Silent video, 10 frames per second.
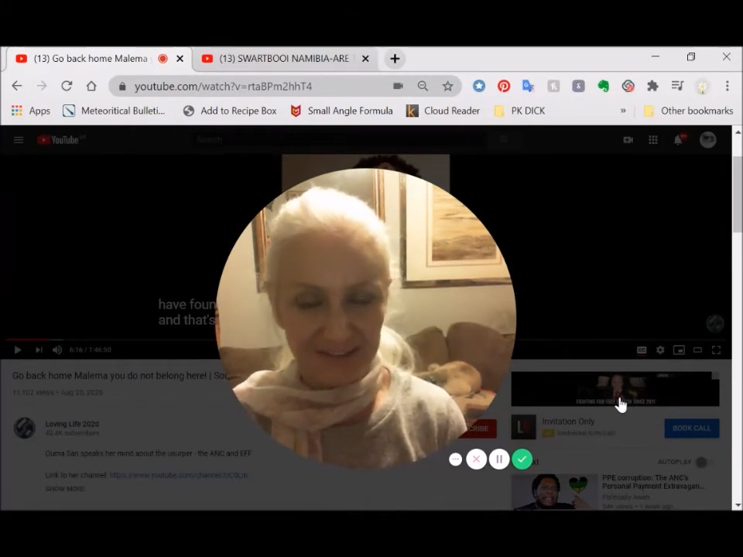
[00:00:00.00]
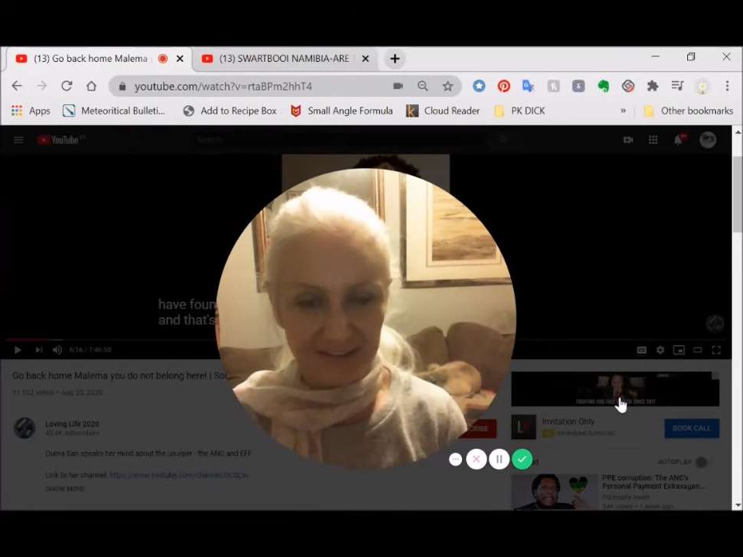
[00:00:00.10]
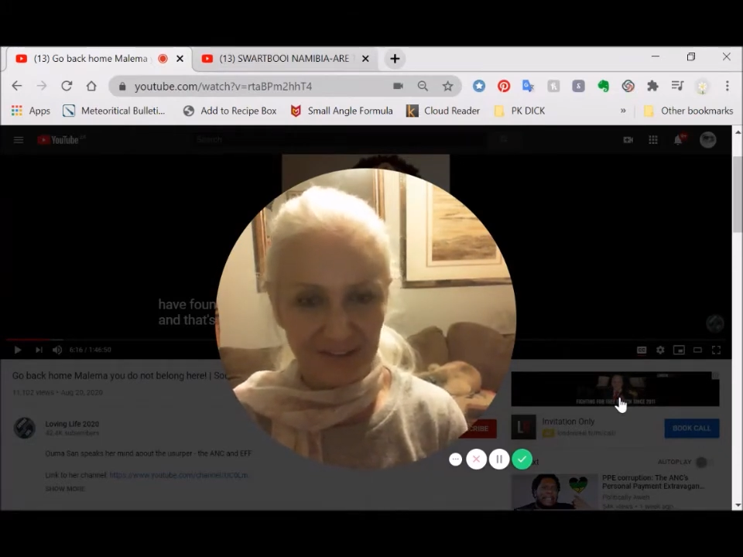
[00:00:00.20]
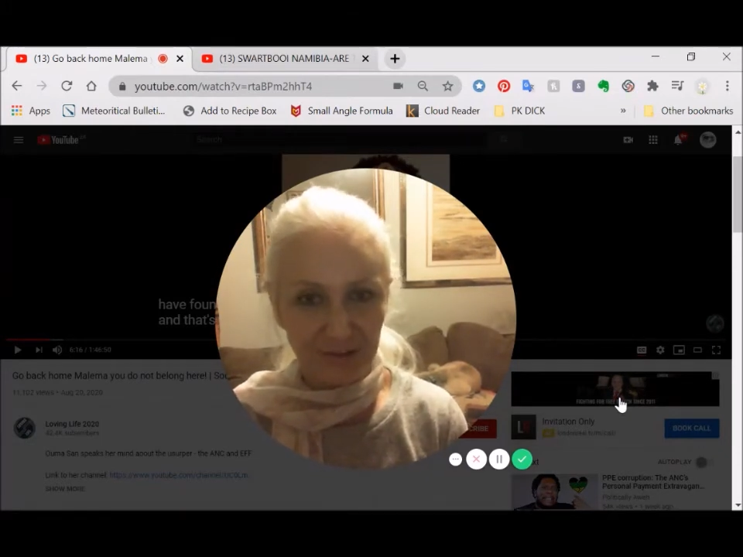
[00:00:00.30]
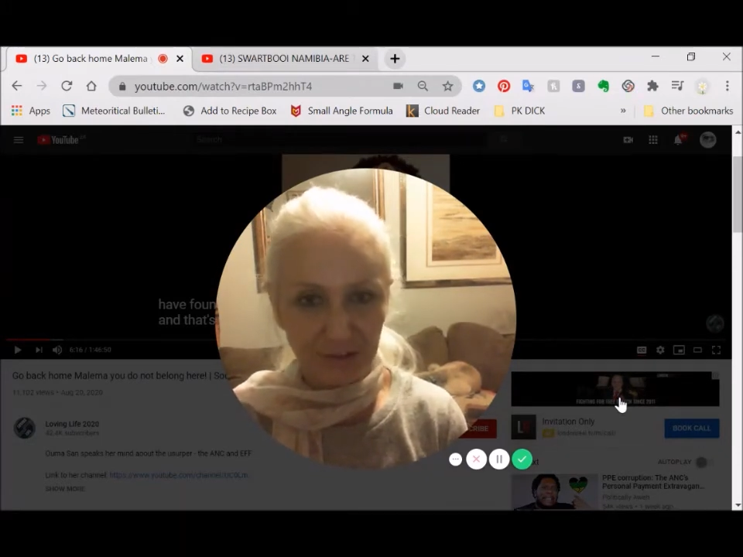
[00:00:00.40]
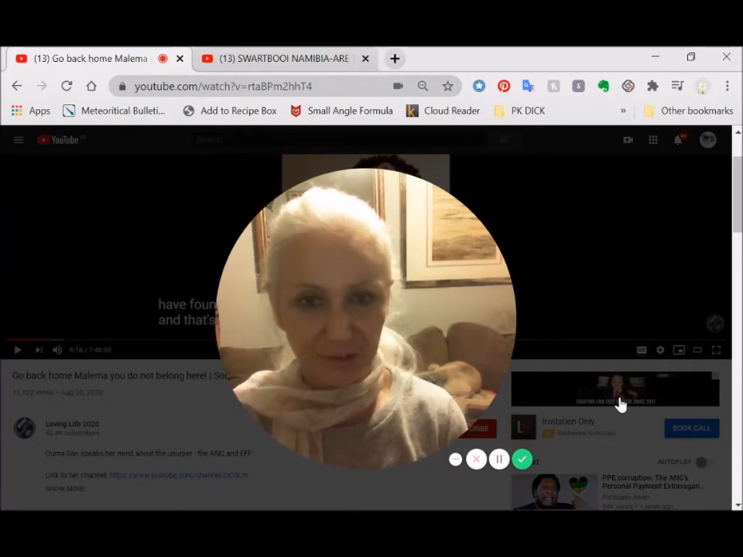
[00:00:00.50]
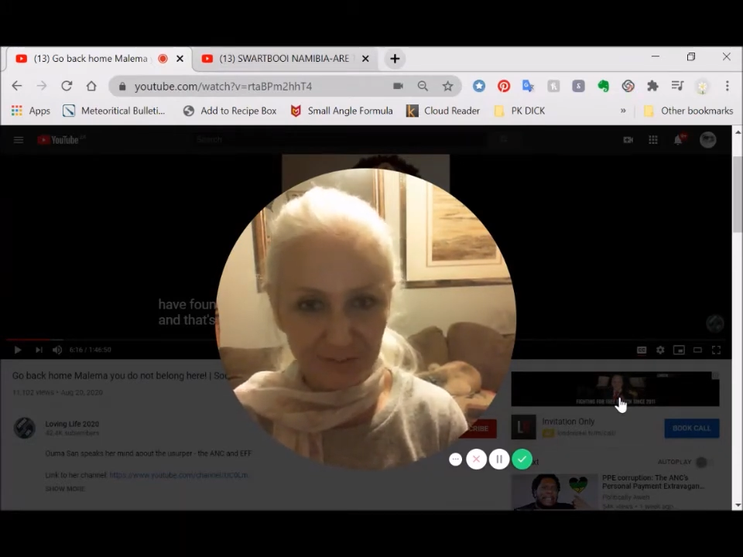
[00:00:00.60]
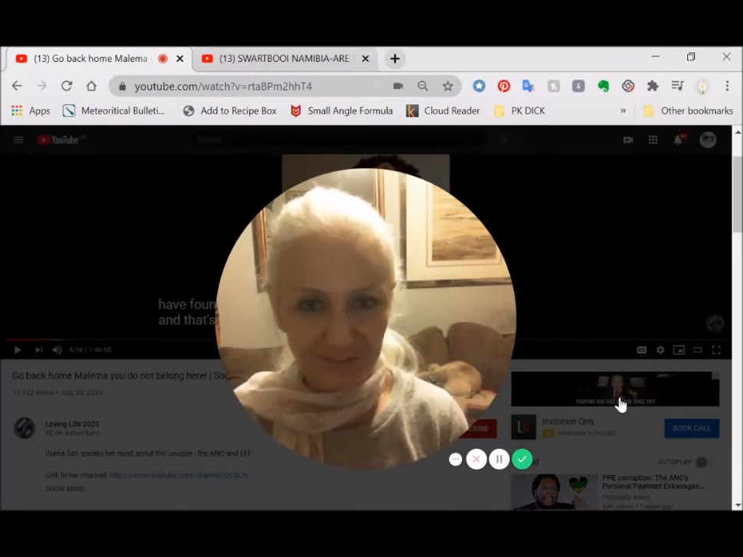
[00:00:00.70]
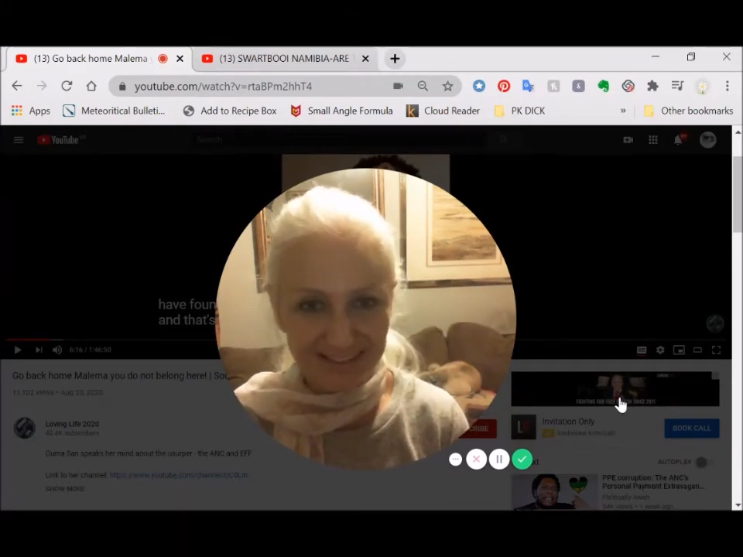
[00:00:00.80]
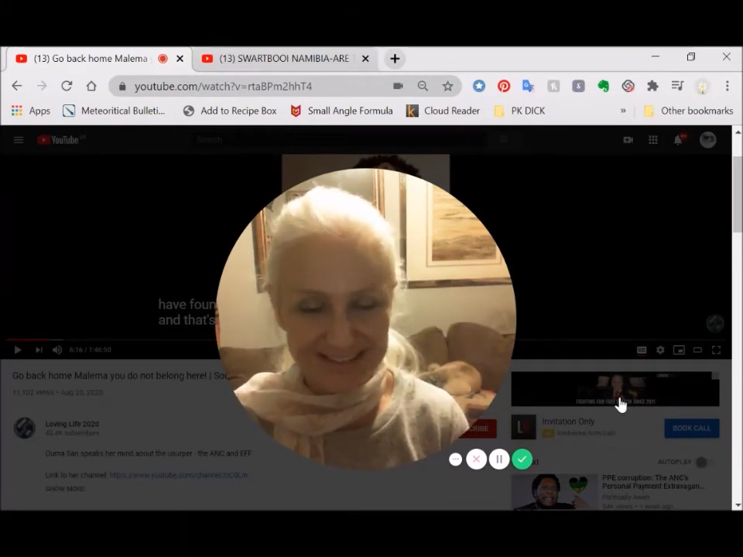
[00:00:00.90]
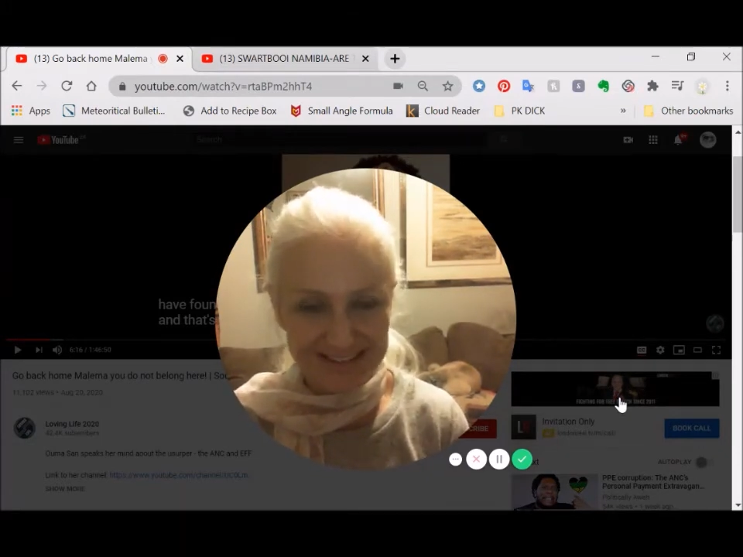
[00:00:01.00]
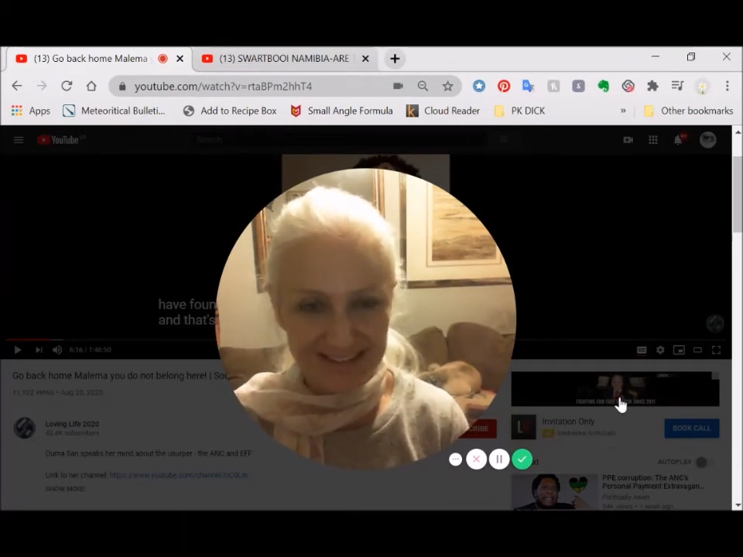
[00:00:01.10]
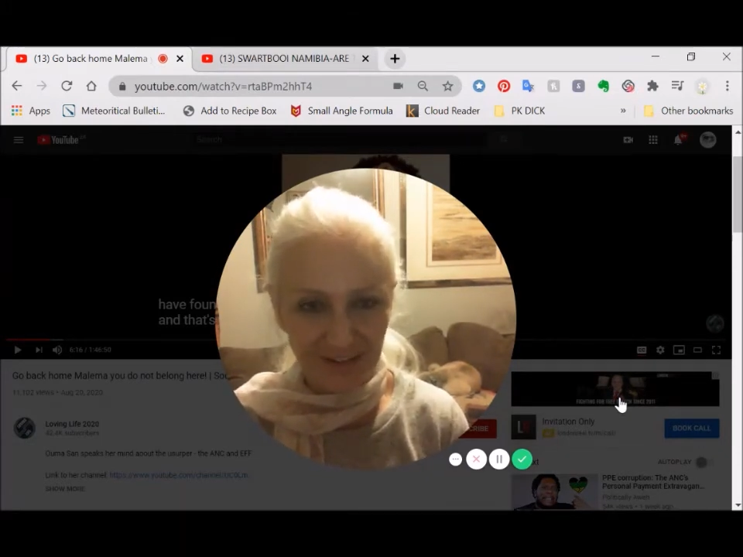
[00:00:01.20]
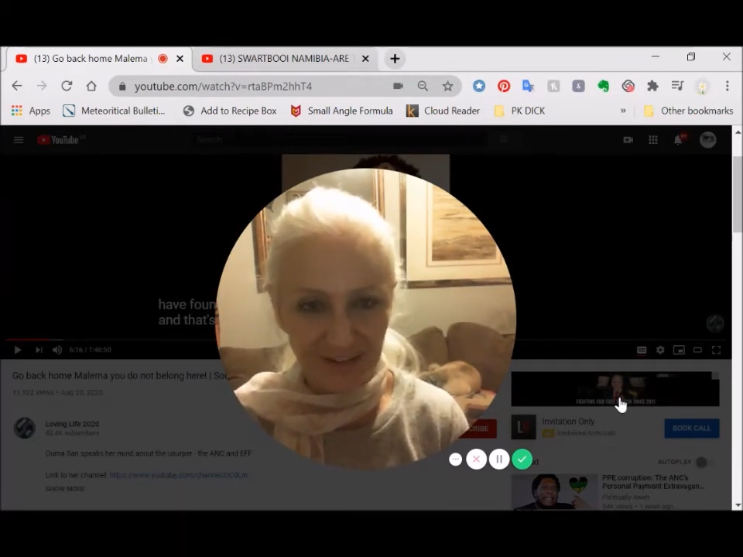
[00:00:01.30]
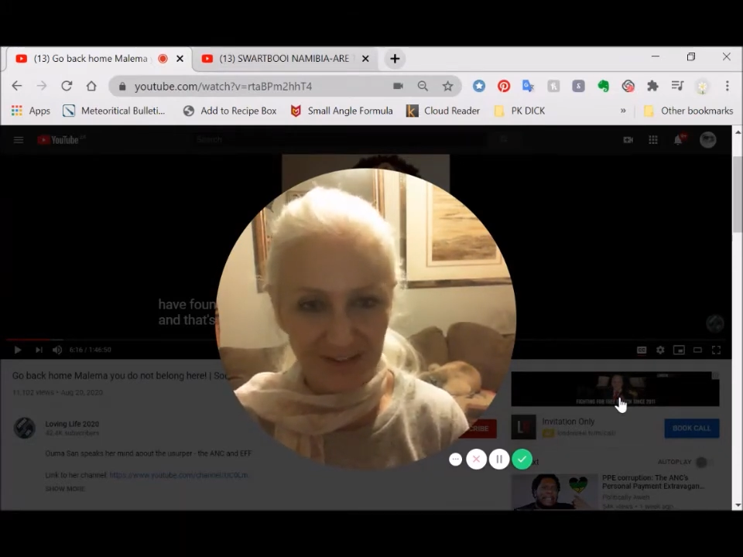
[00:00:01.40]
ethnic conflicts
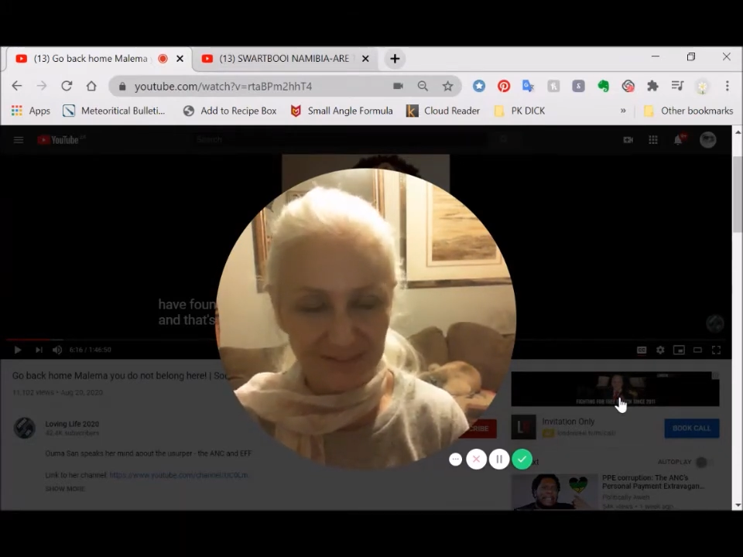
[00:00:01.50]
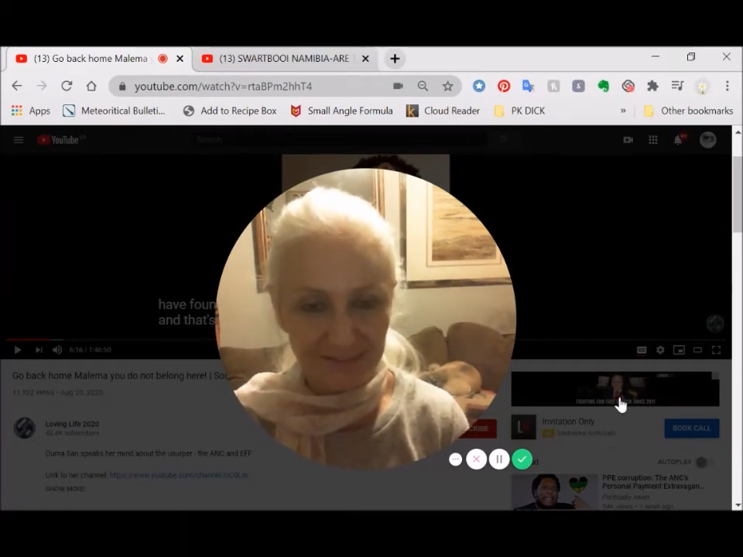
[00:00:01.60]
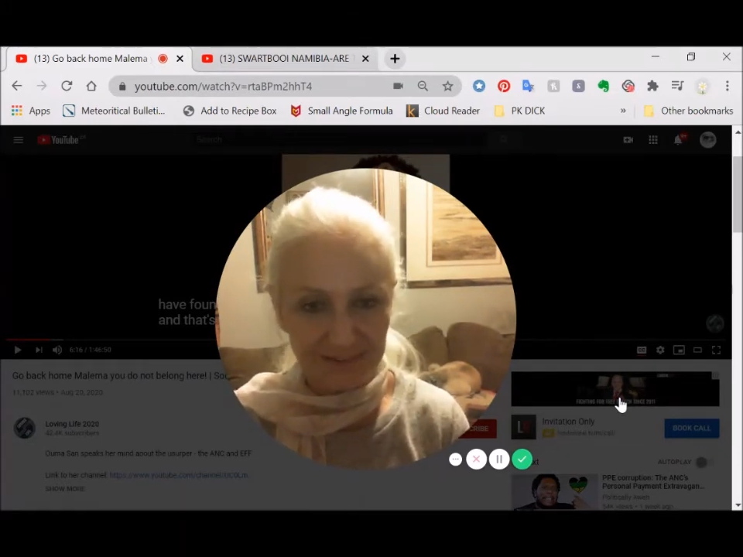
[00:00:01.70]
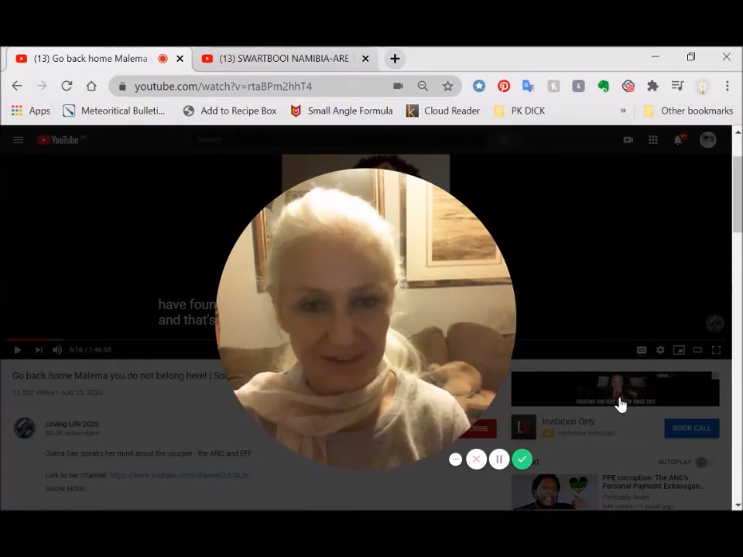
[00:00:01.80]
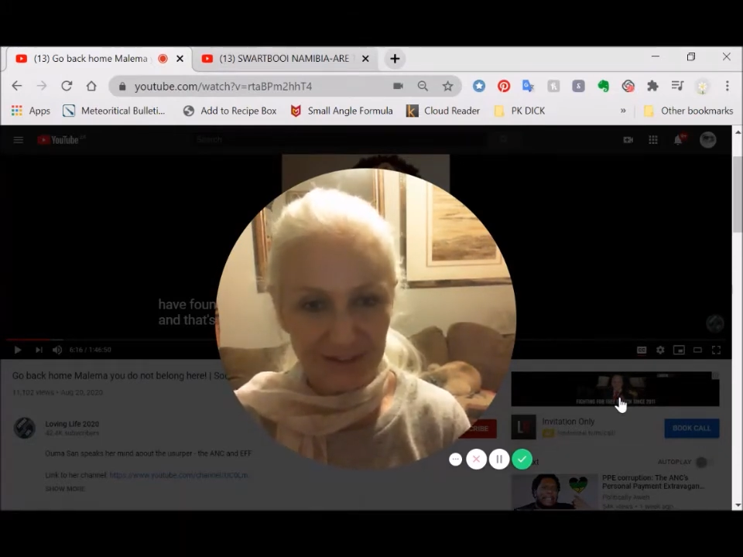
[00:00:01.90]
there are.